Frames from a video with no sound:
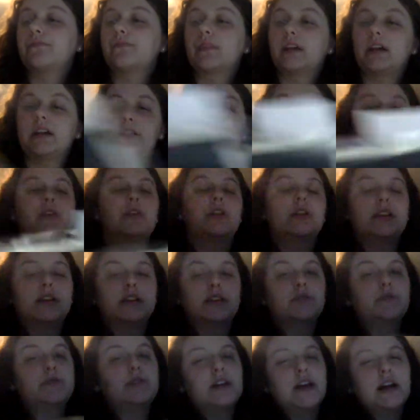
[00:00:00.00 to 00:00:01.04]
And so the
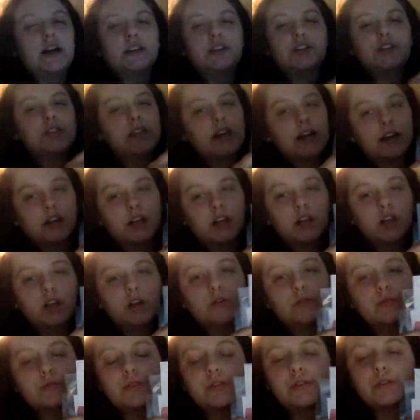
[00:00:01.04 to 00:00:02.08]
next one, I just had
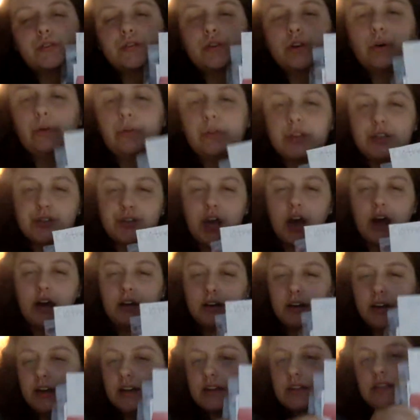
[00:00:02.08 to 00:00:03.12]
clothes, so the child
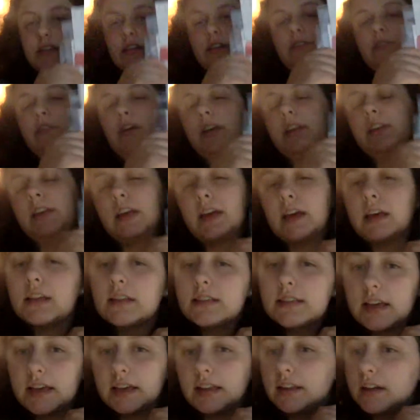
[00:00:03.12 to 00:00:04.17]
can identify things,
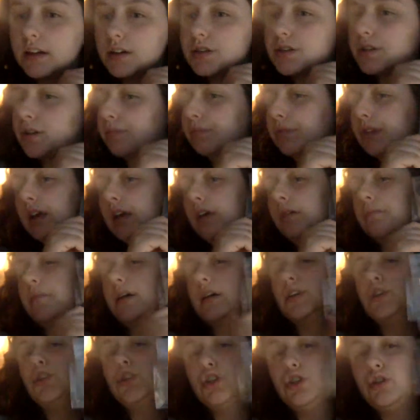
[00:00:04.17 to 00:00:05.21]
like there's something in my
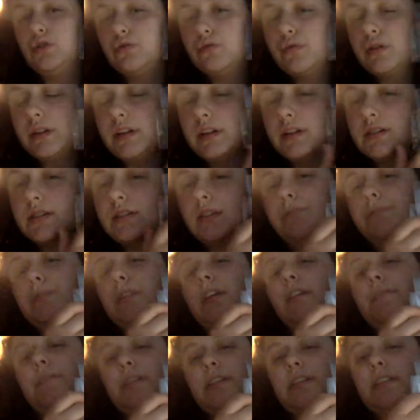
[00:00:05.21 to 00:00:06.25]
shoe or there's something
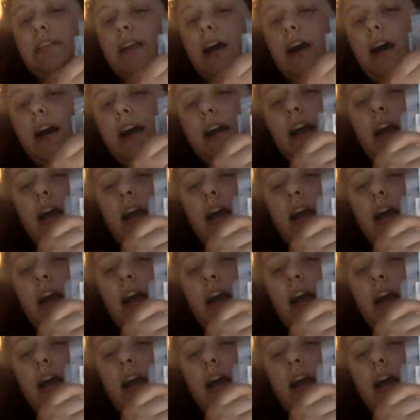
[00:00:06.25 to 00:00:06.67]
in my sock.